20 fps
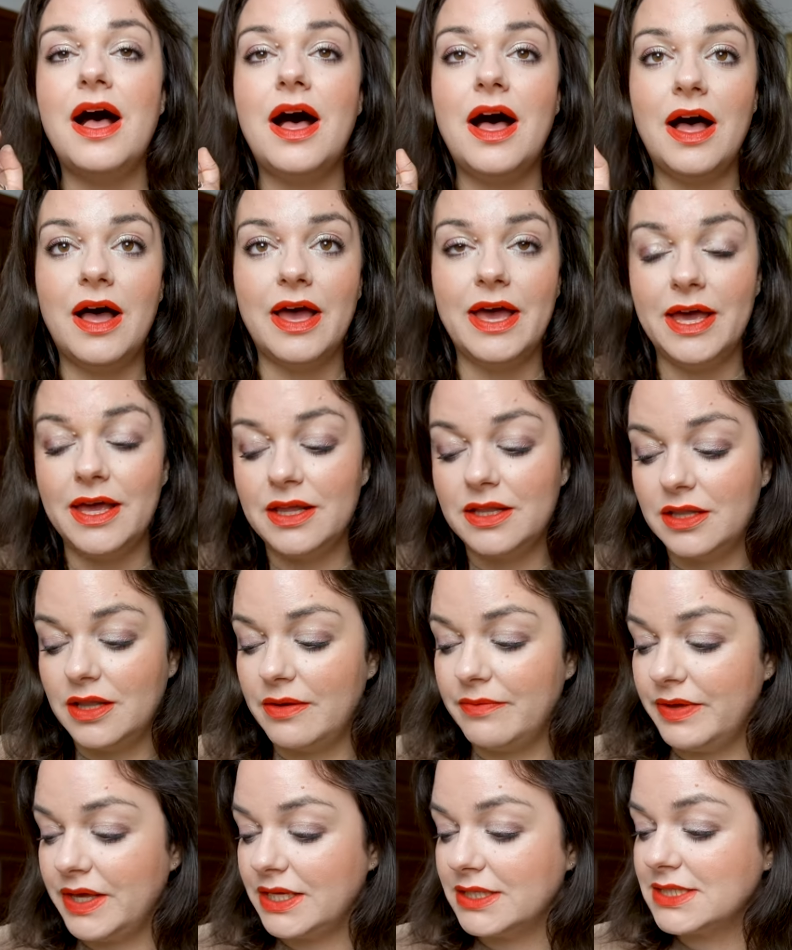I
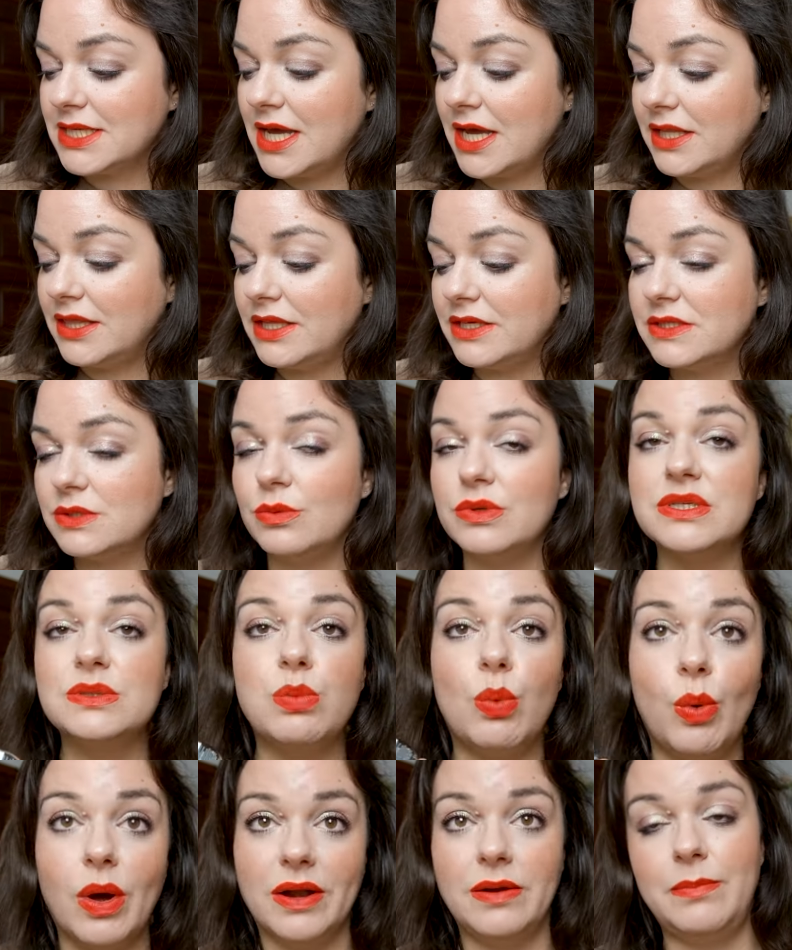love it. And this was
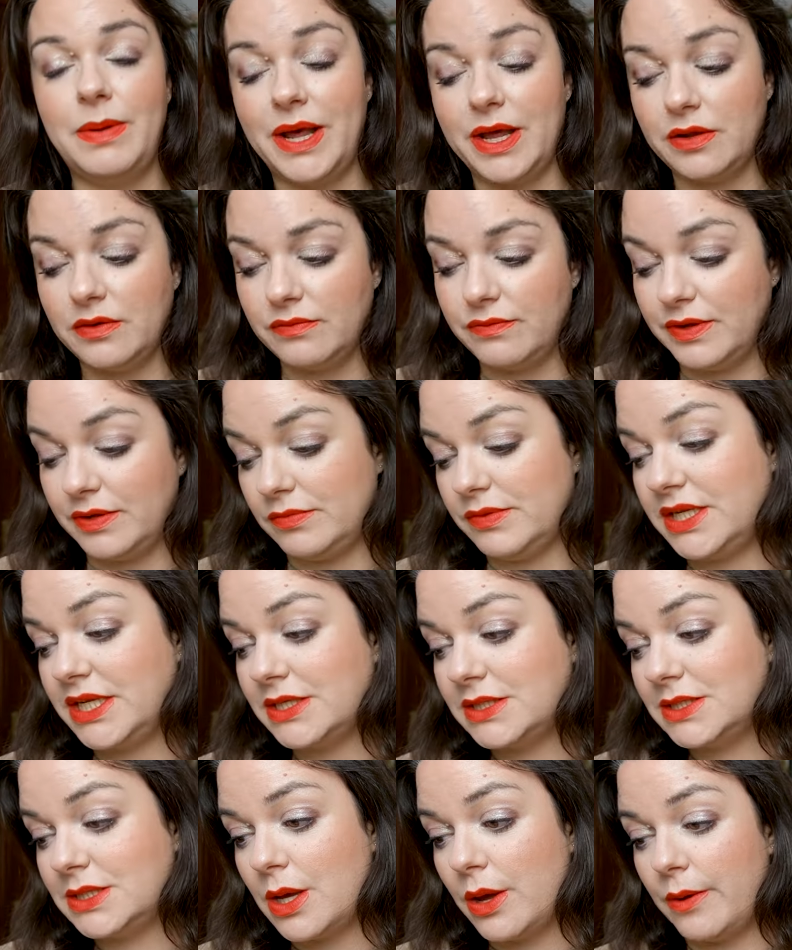
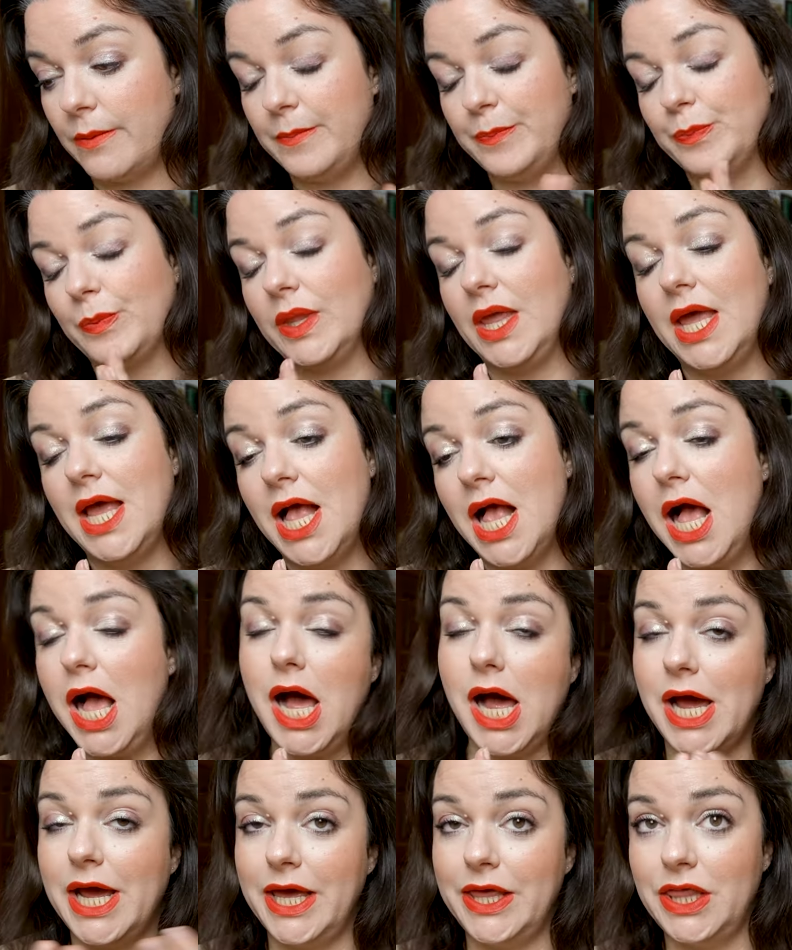£1.50. So
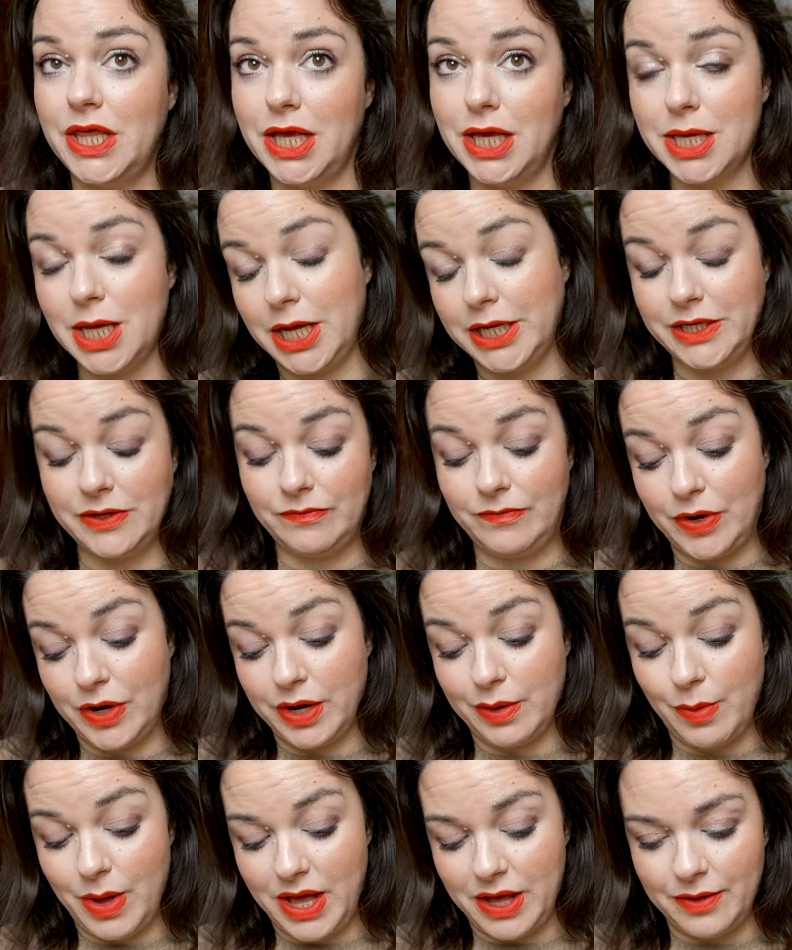I think I did
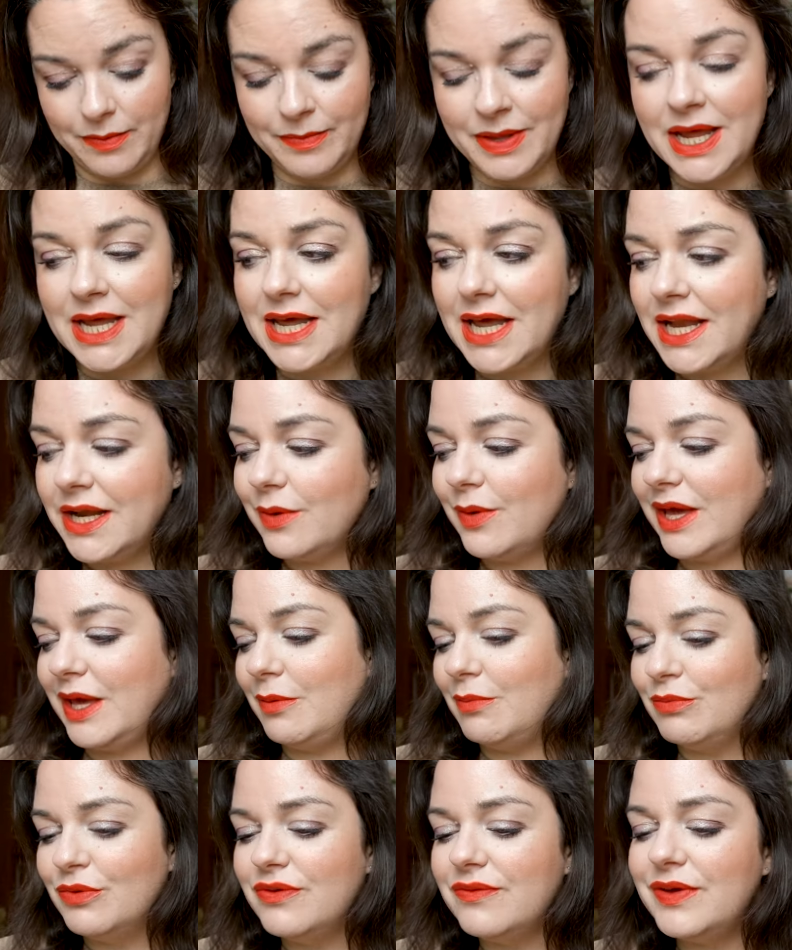very well.
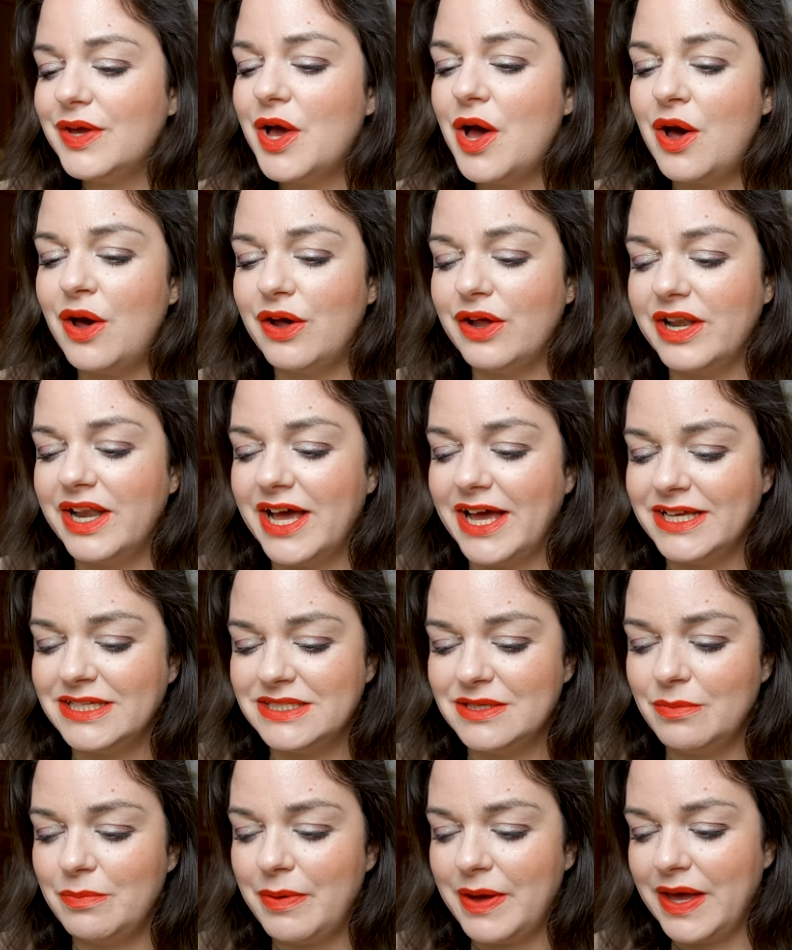Anyway, moving on, I
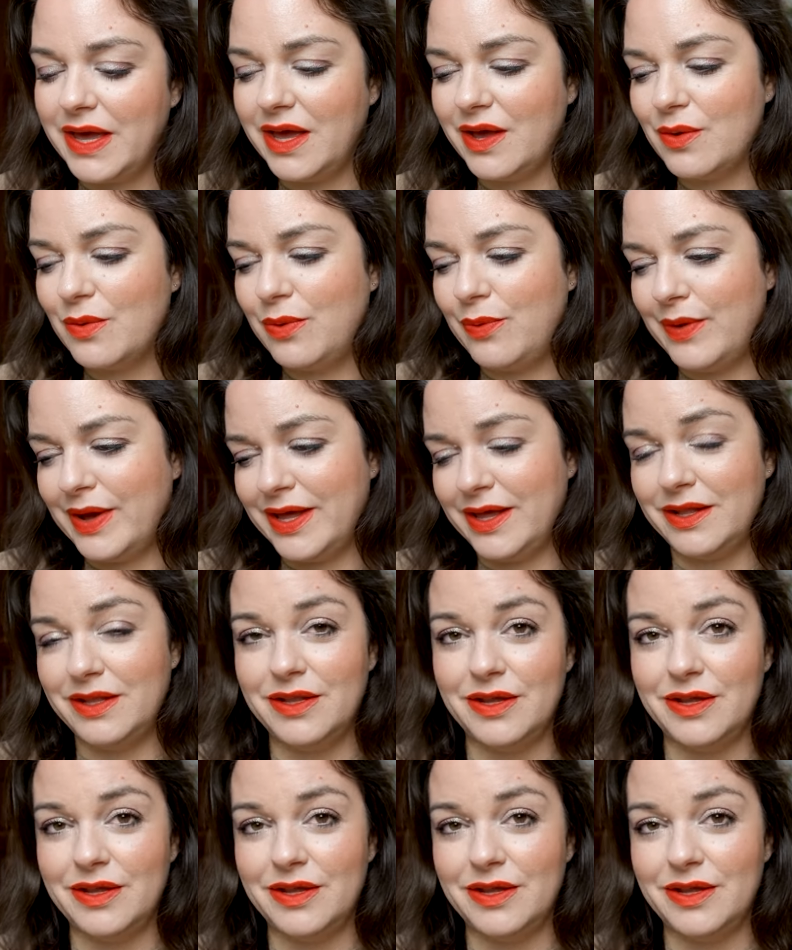did buy quite a